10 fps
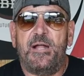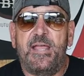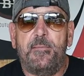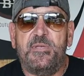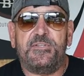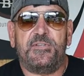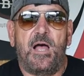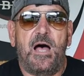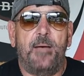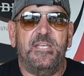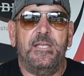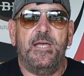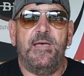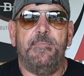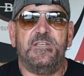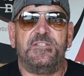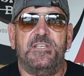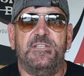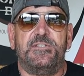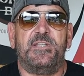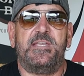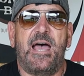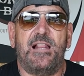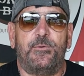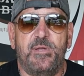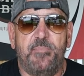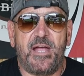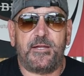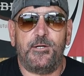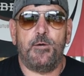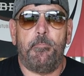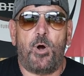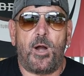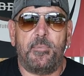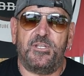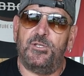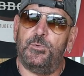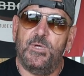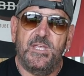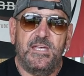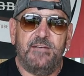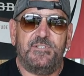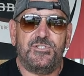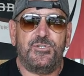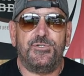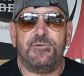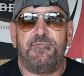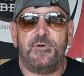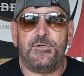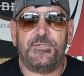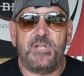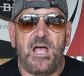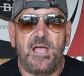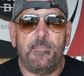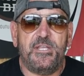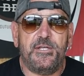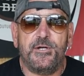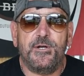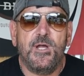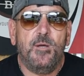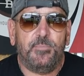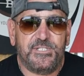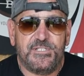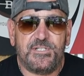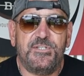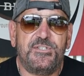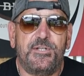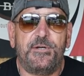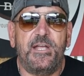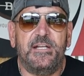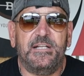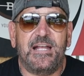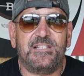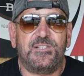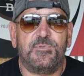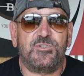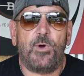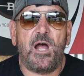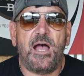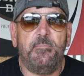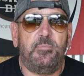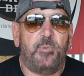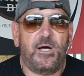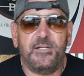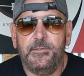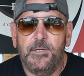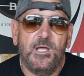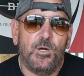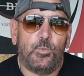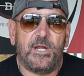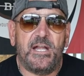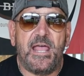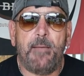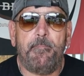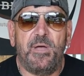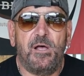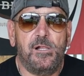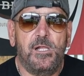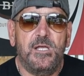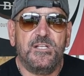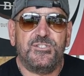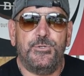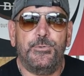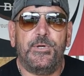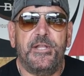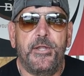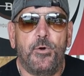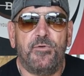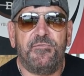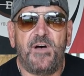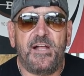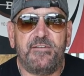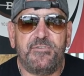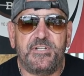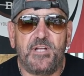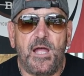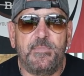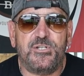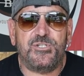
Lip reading: my name is Tommy, and this is the Gallery Backyard Barbecue. If this is your first time here, please consider hitting that subscribe button, ringing that bell, so you get notified every time the